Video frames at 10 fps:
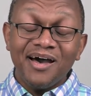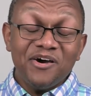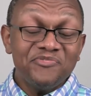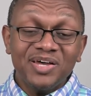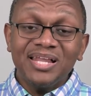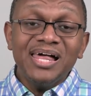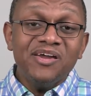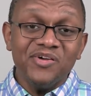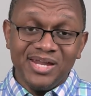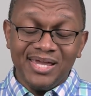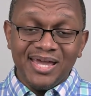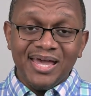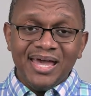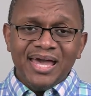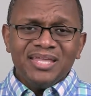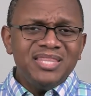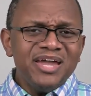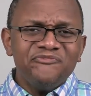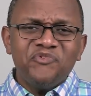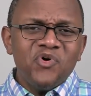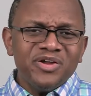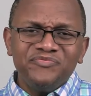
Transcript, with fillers: of clarity. Therefore,